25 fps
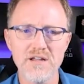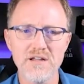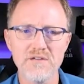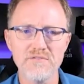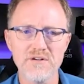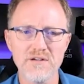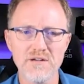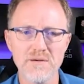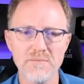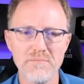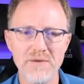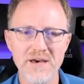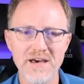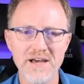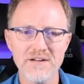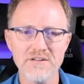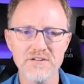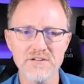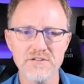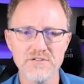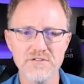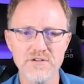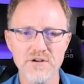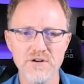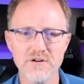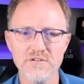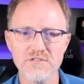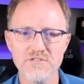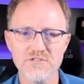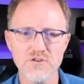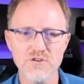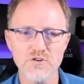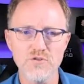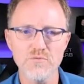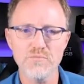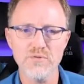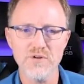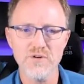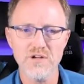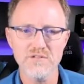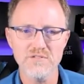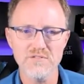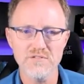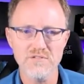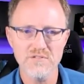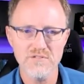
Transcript: of a compacted dirt so pre-